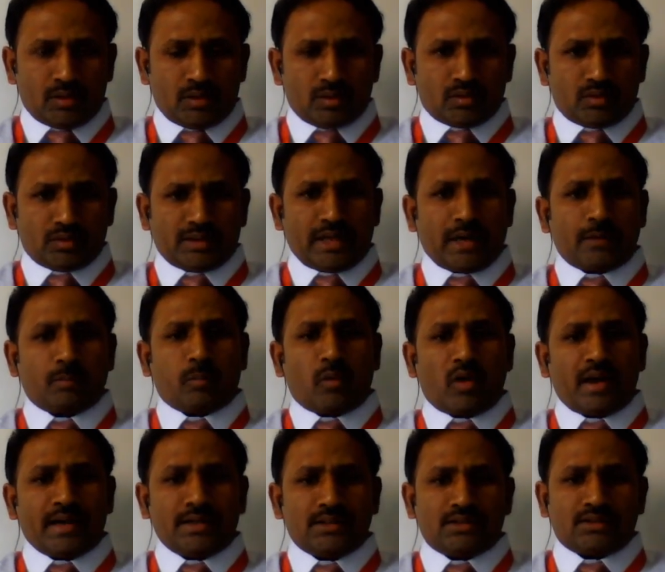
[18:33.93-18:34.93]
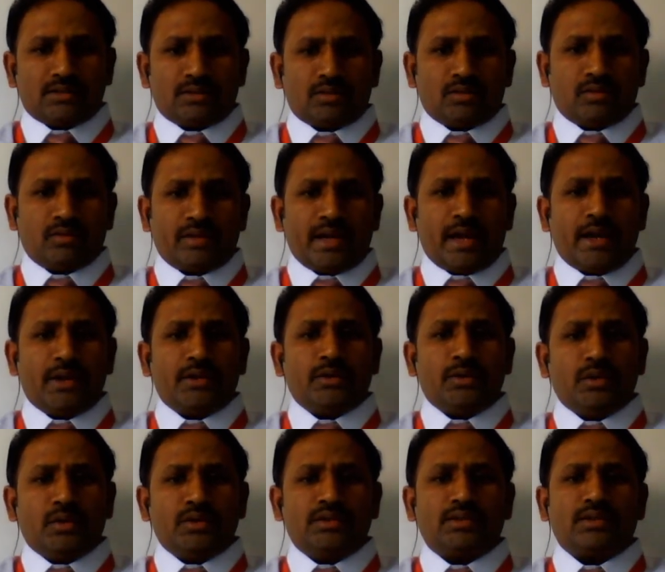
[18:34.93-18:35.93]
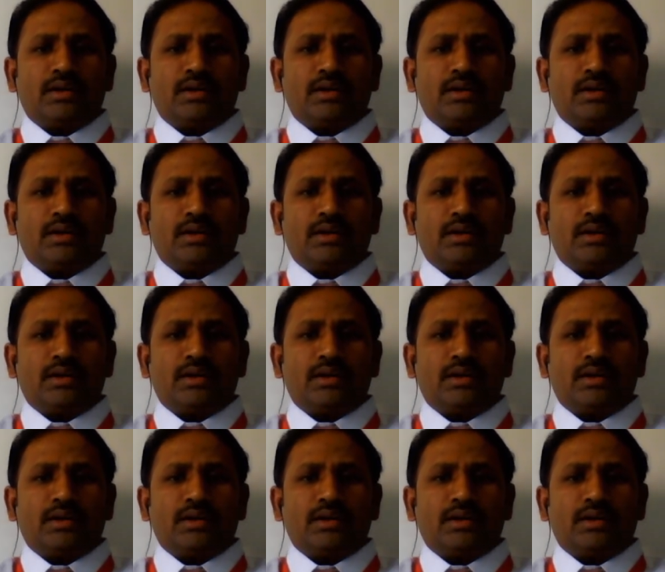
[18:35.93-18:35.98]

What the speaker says: So that points can use